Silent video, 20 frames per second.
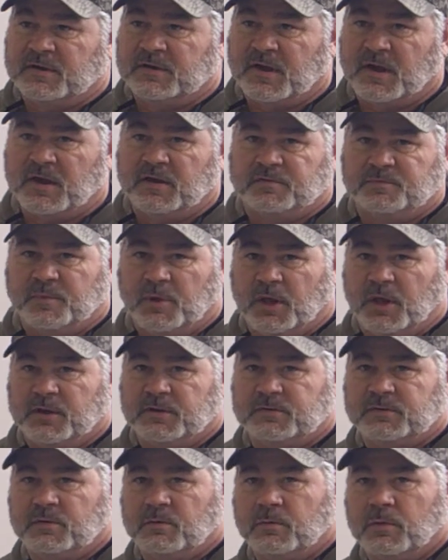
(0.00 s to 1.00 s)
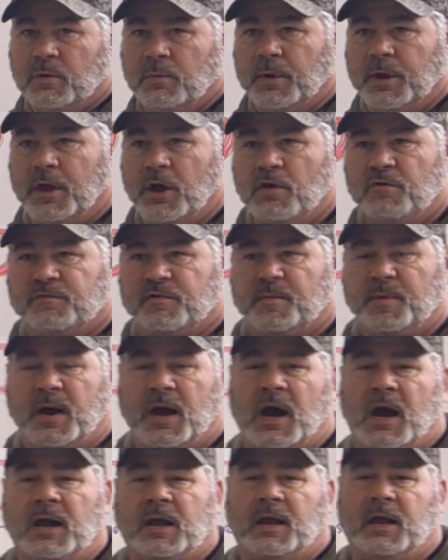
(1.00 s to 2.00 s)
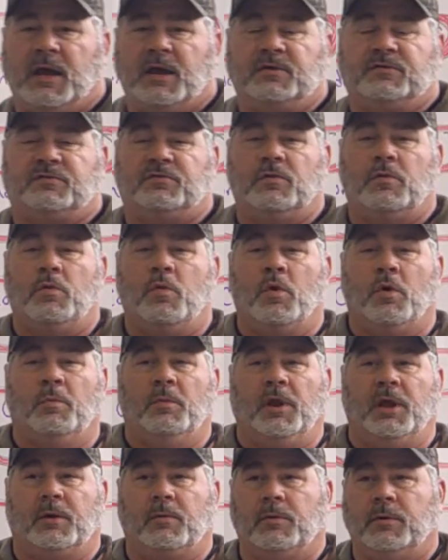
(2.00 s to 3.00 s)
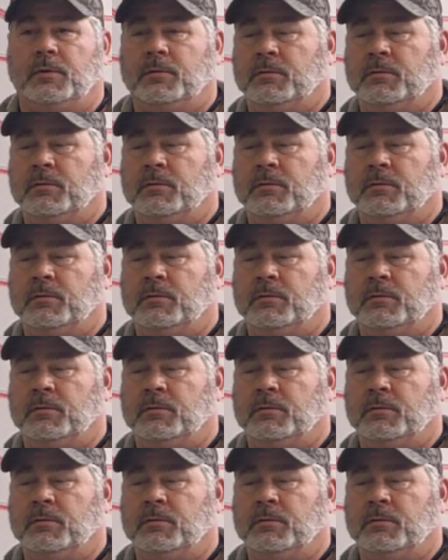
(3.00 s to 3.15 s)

takes place, where we go from a hot gas to a warm liquid.